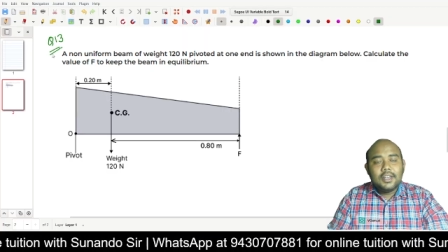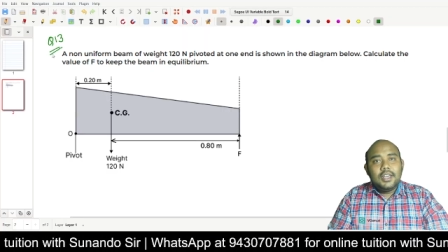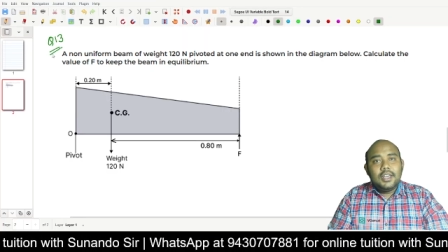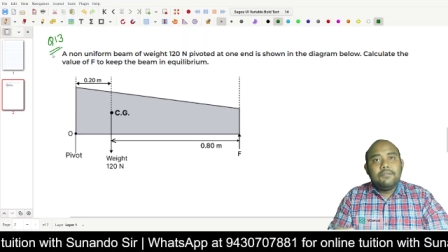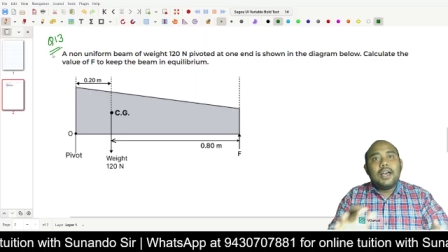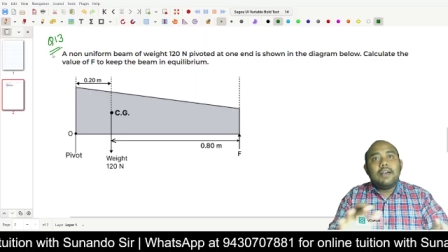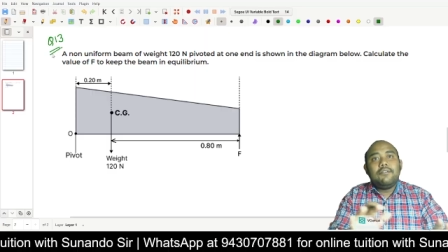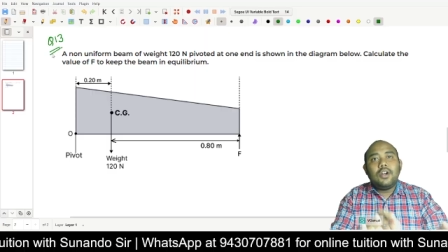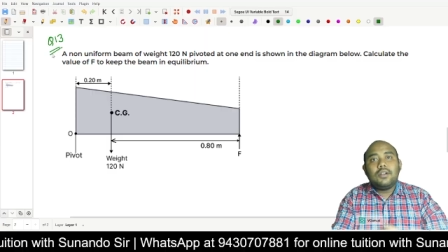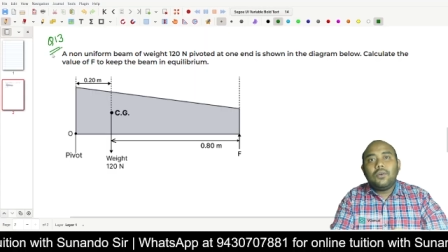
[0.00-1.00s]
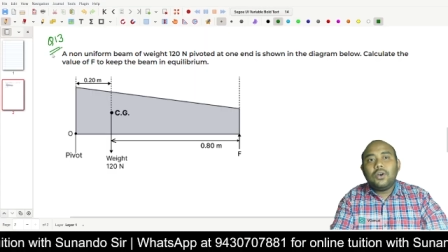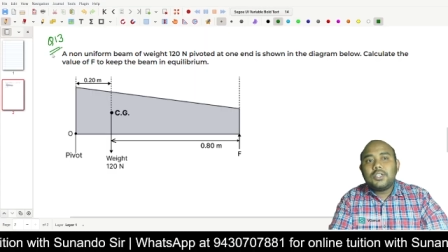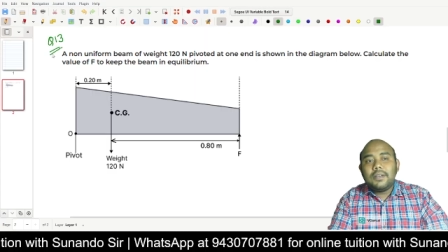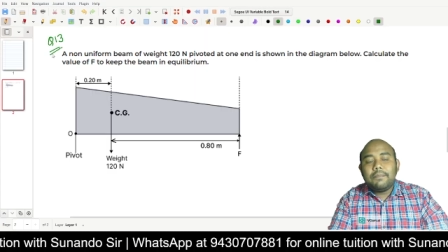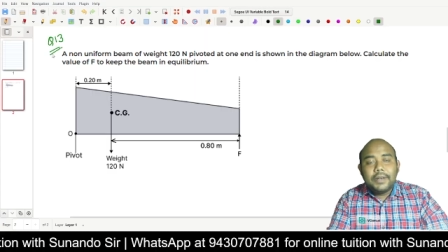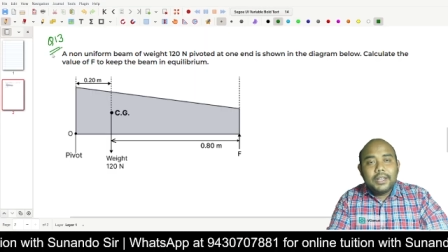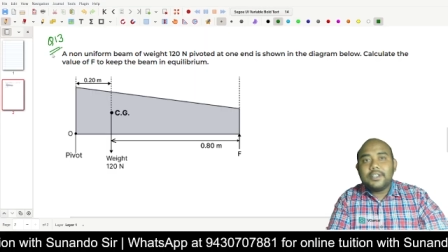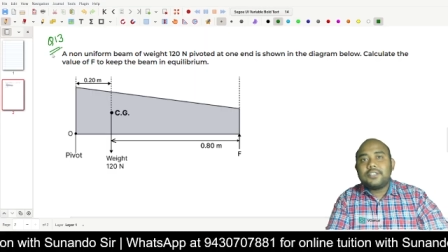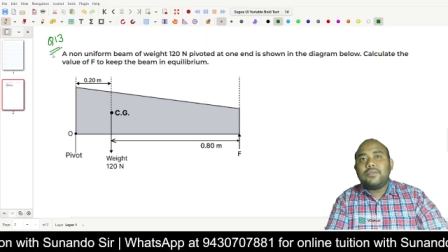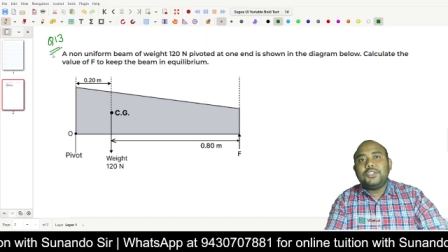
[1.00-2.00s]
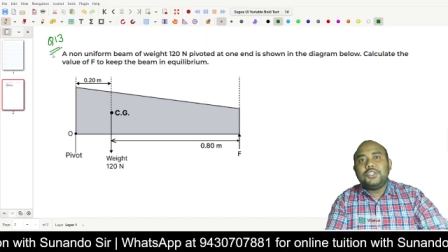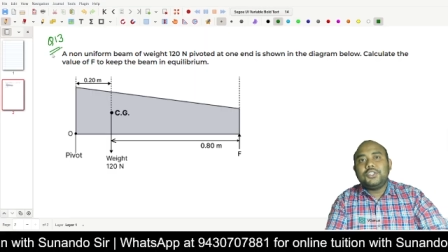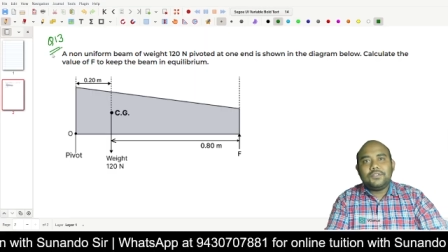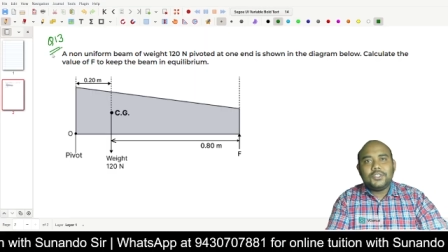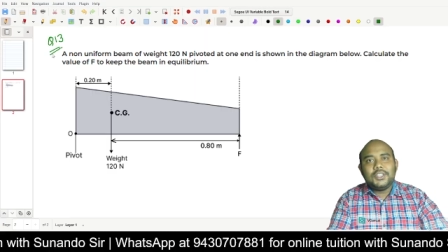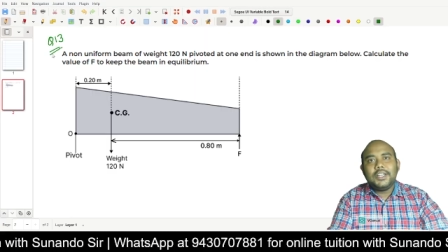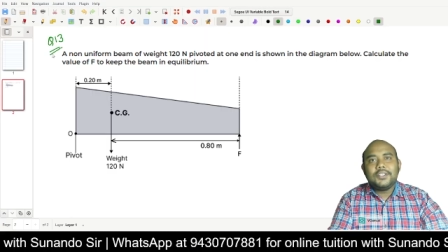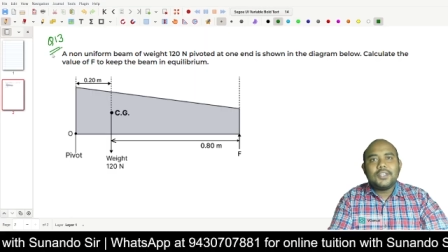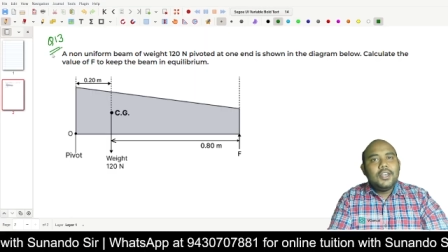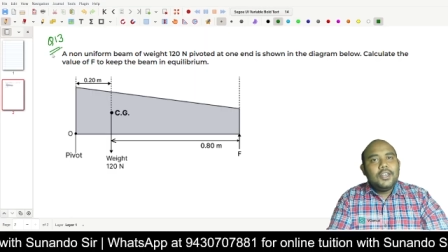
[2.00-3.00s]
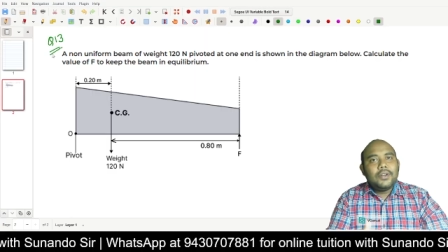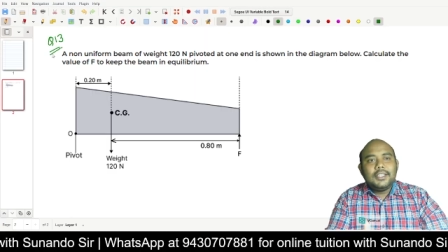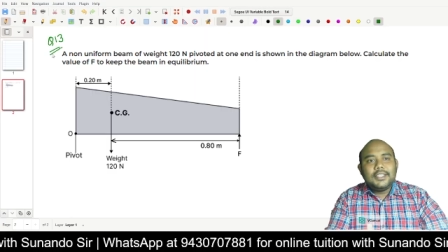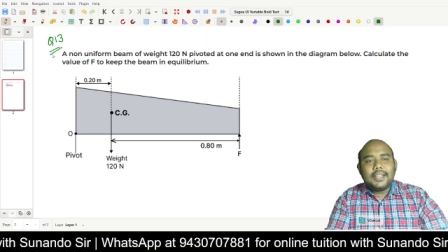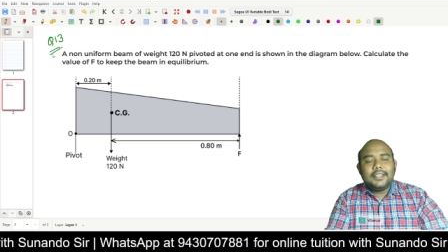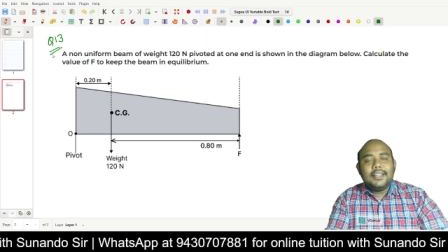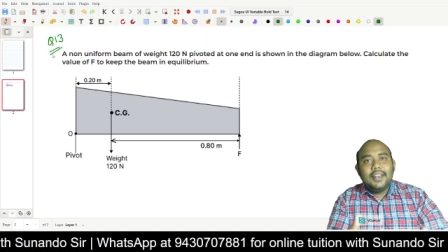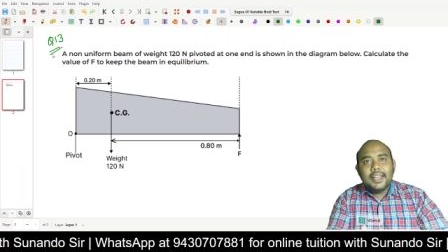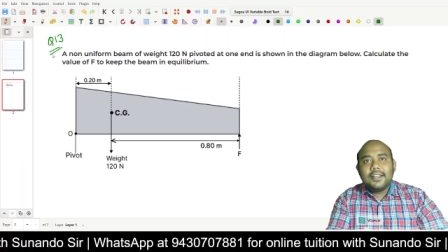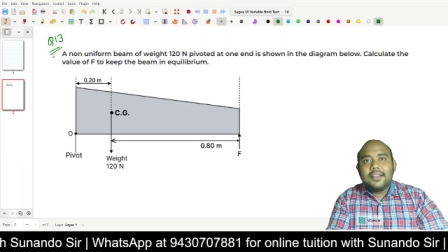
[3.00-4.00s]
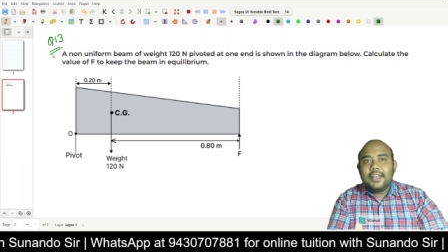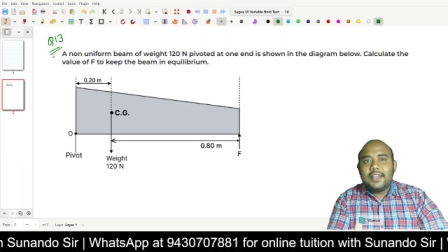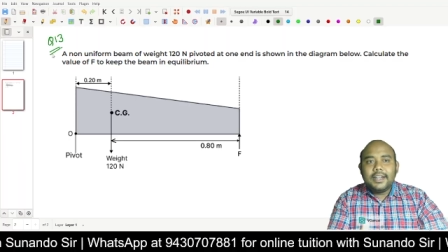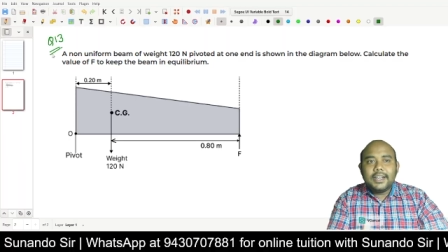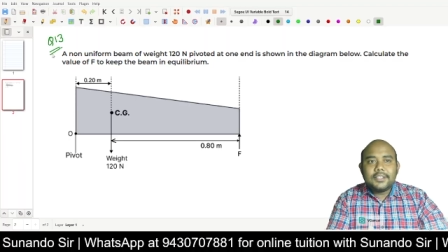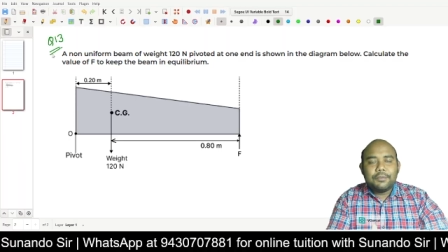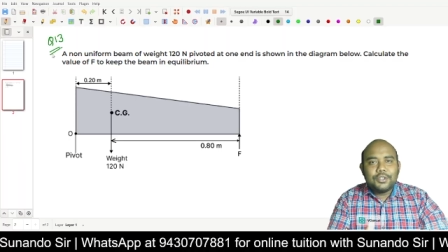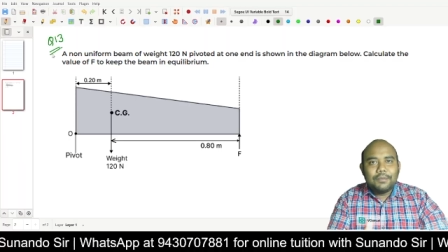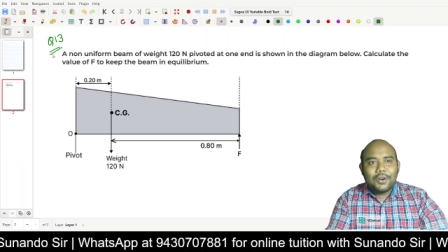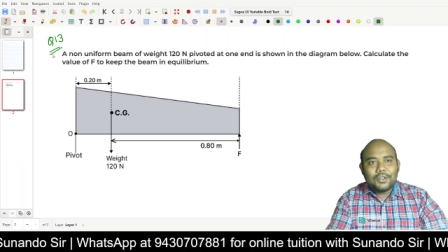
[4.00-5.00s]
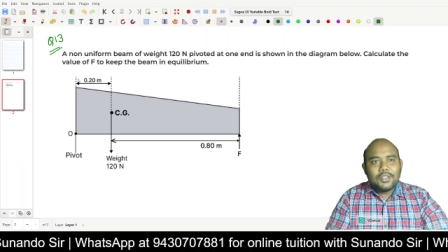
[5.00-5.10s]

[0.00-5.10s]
If you have not watched the previous questions of this series, you can check the link in the description box.